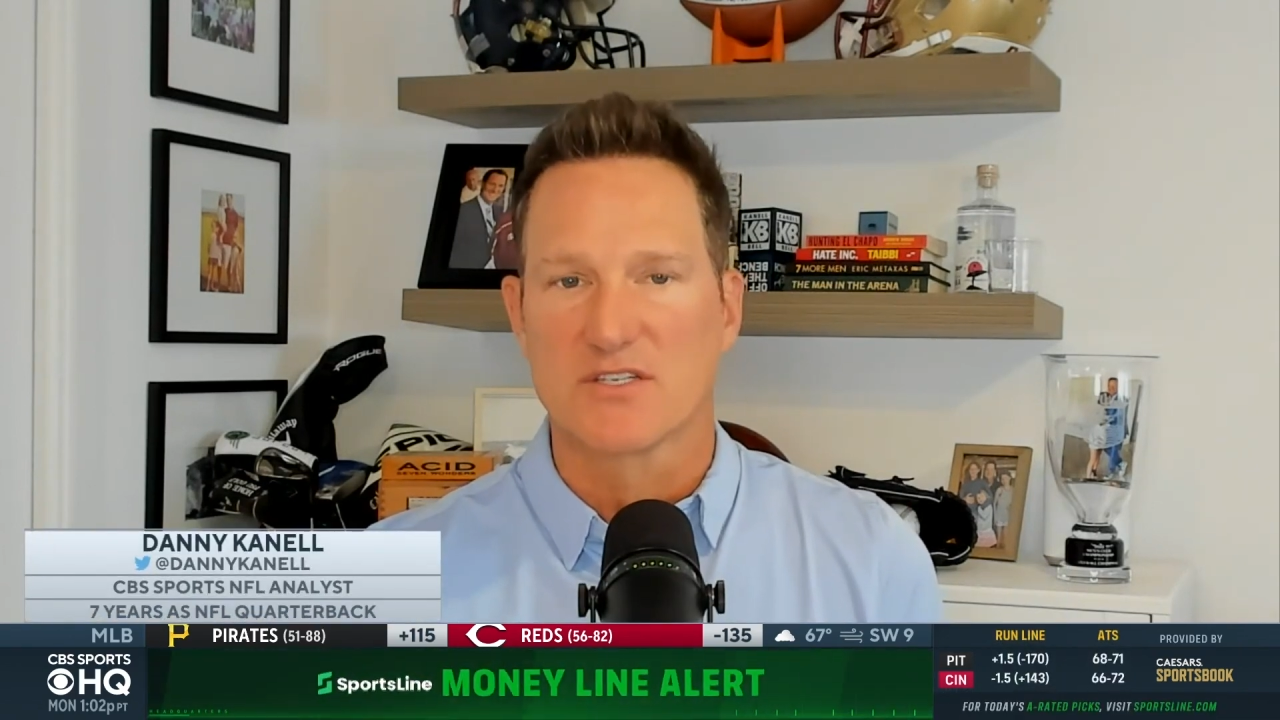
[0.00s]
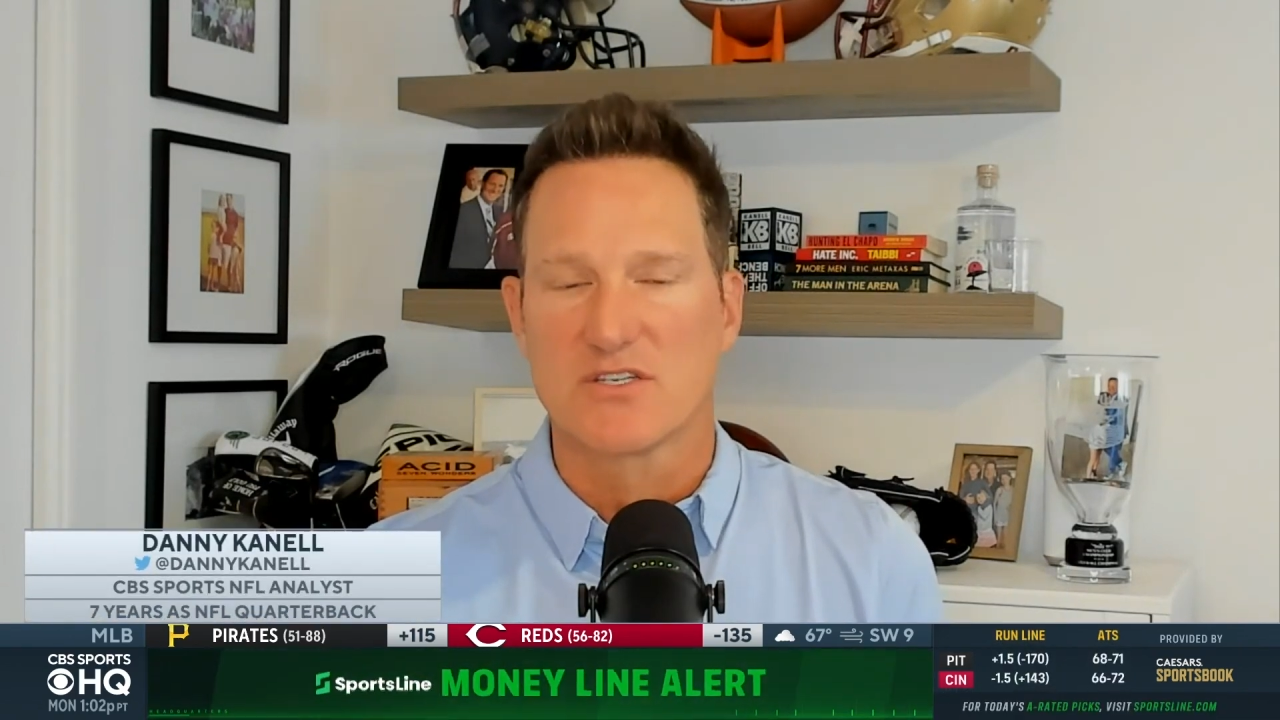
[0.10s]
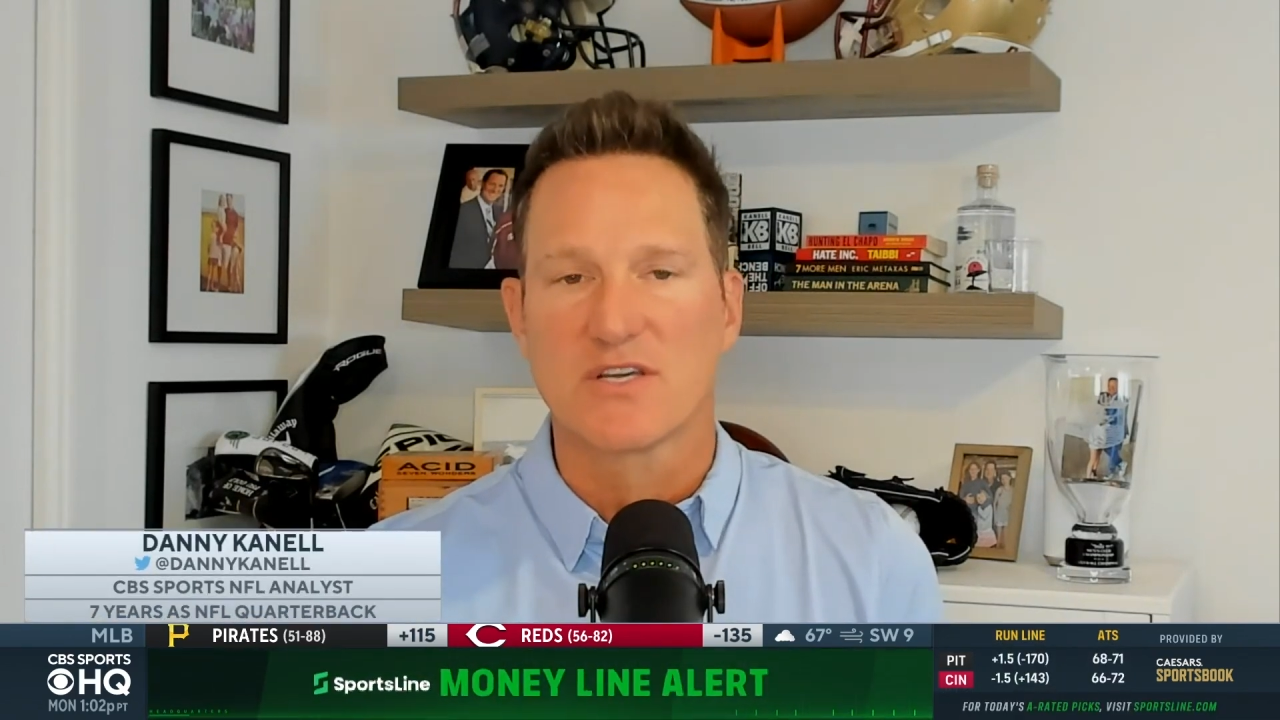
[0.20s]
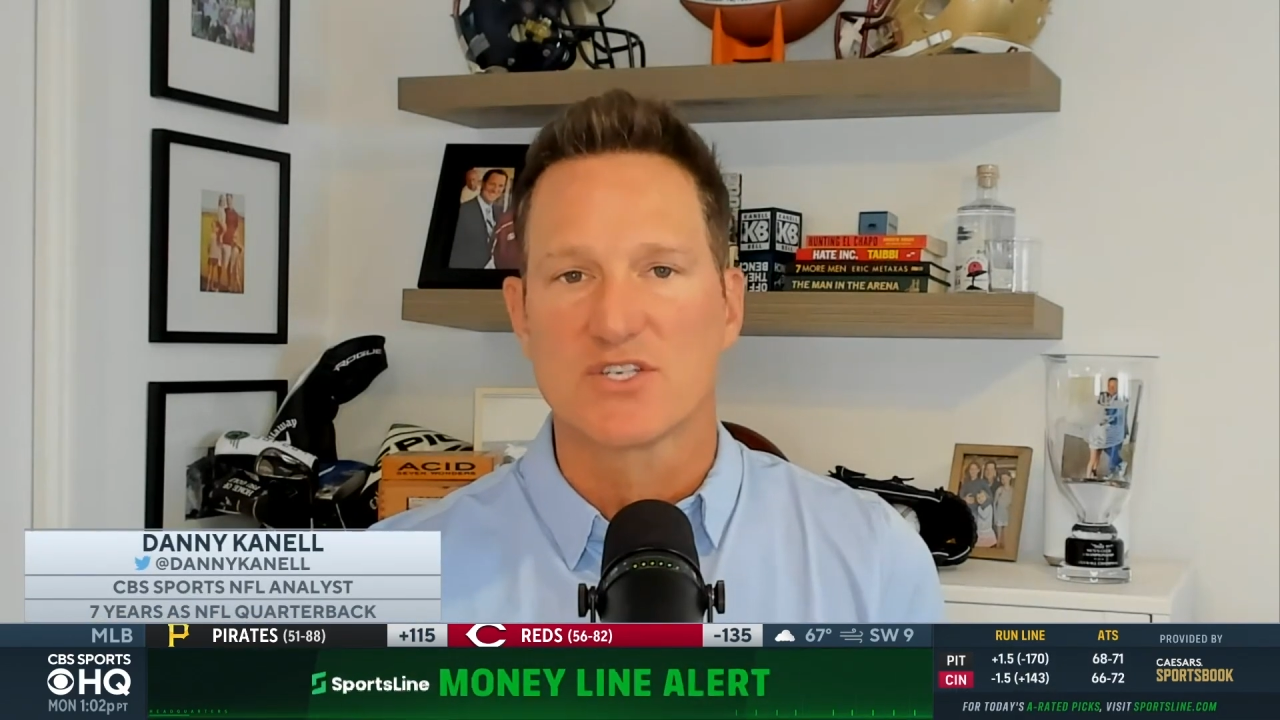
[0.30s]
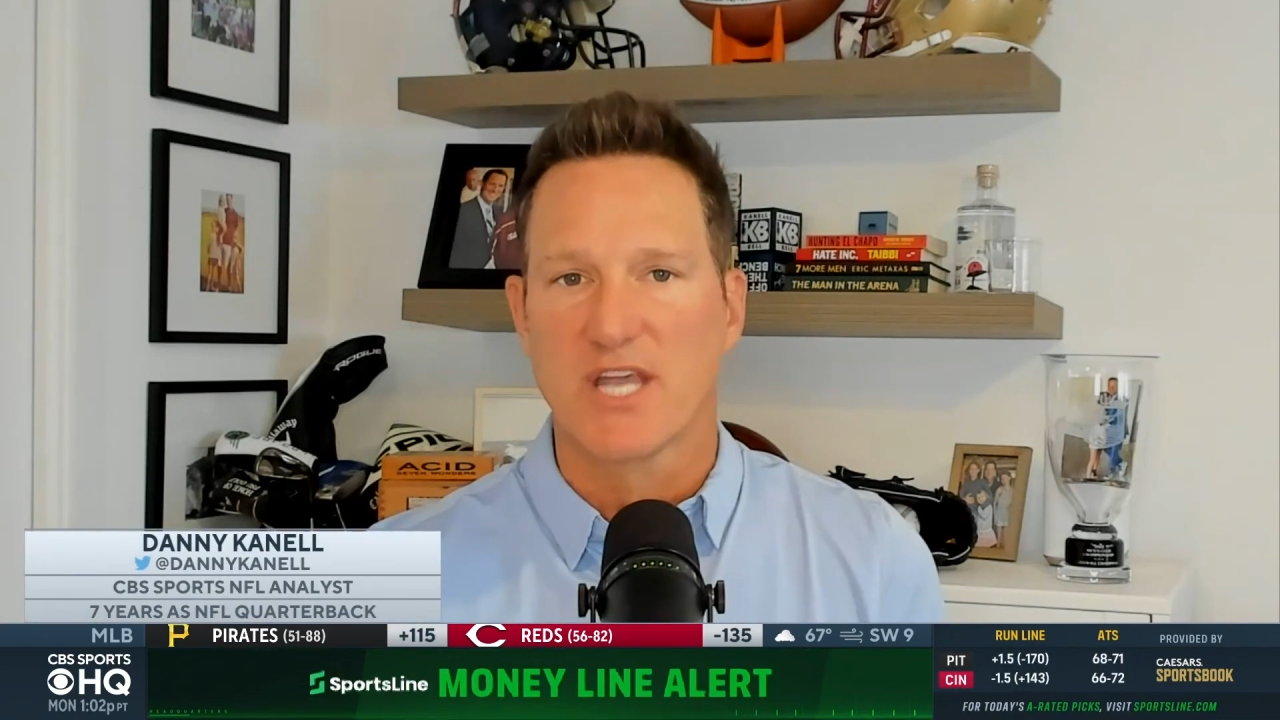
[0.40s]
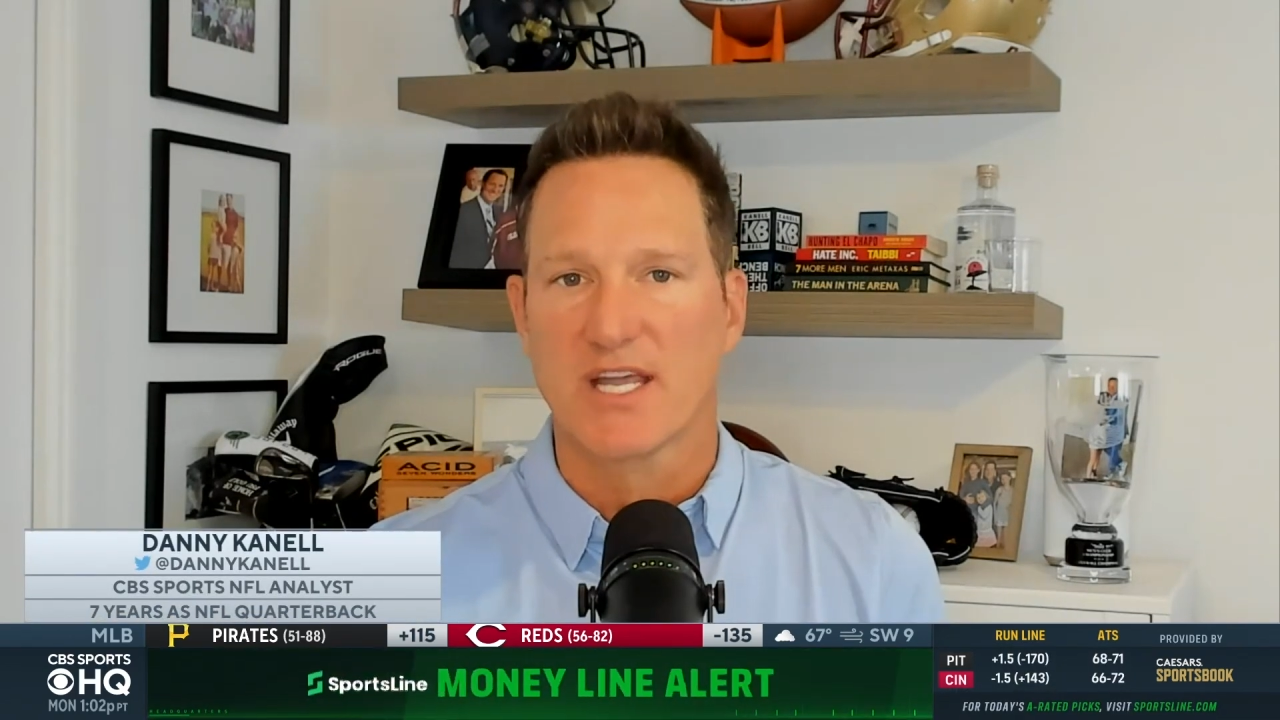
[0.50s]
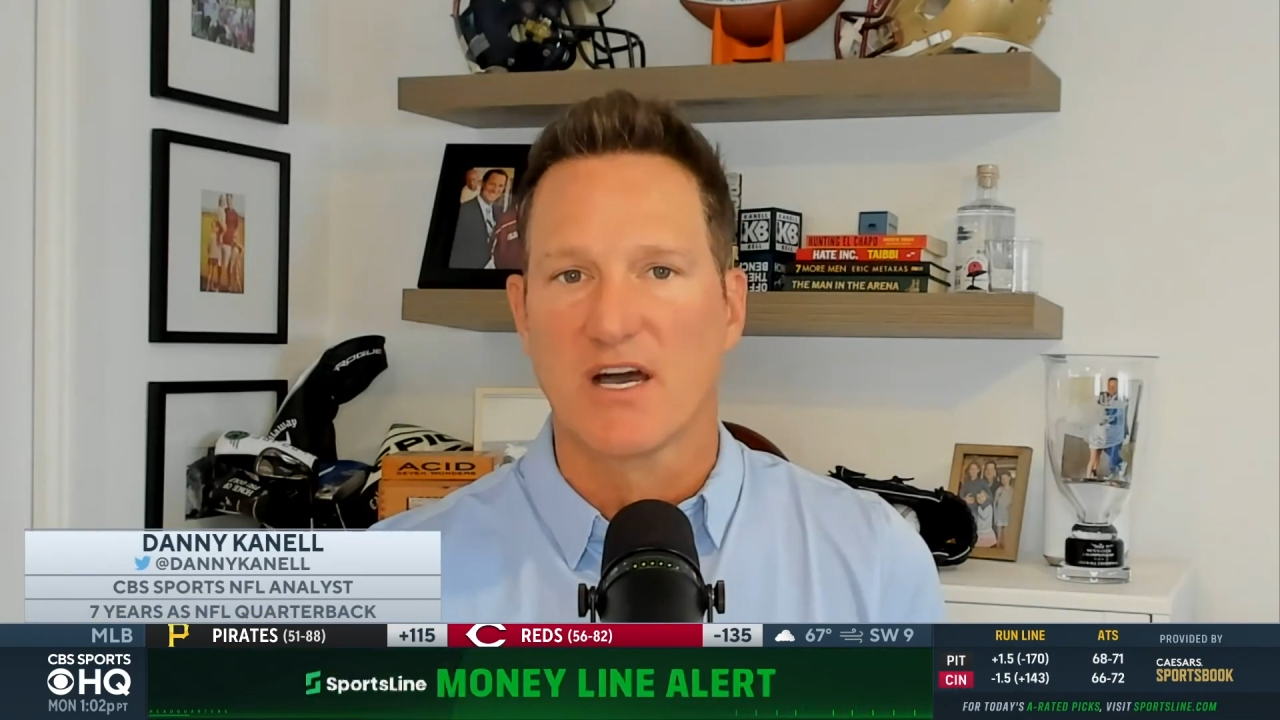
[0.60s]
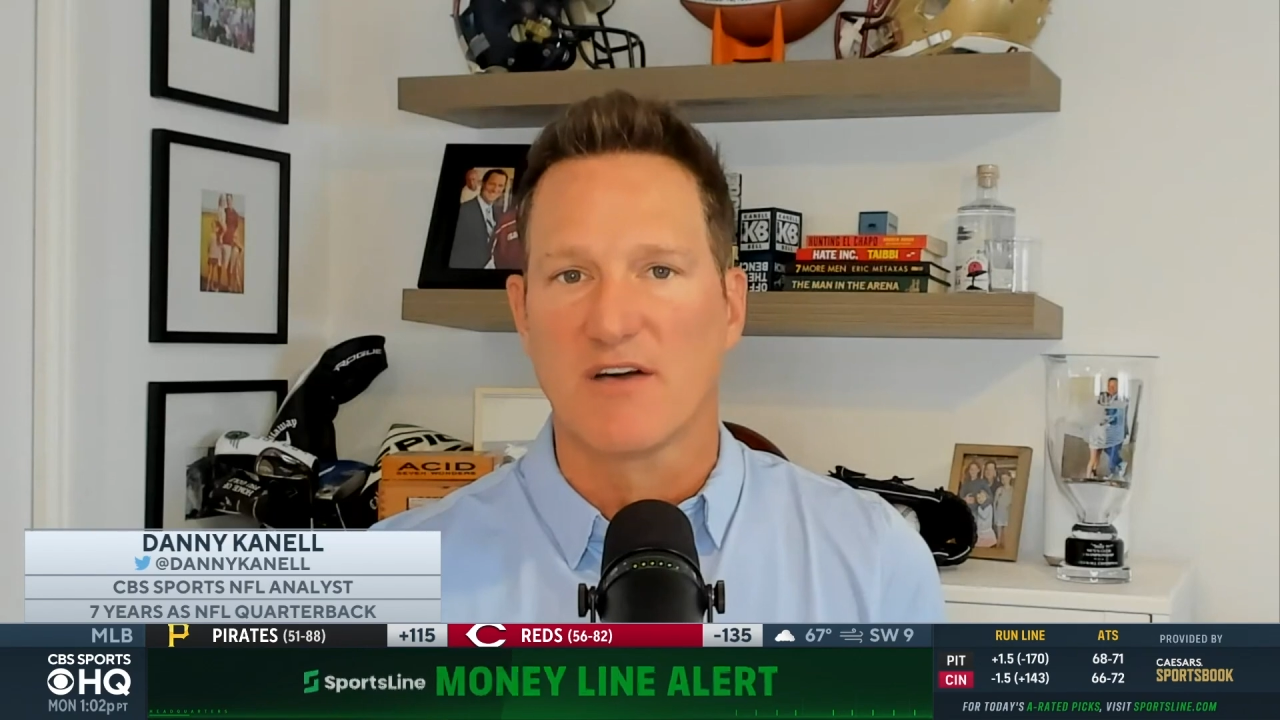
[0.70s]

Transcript: and you can shake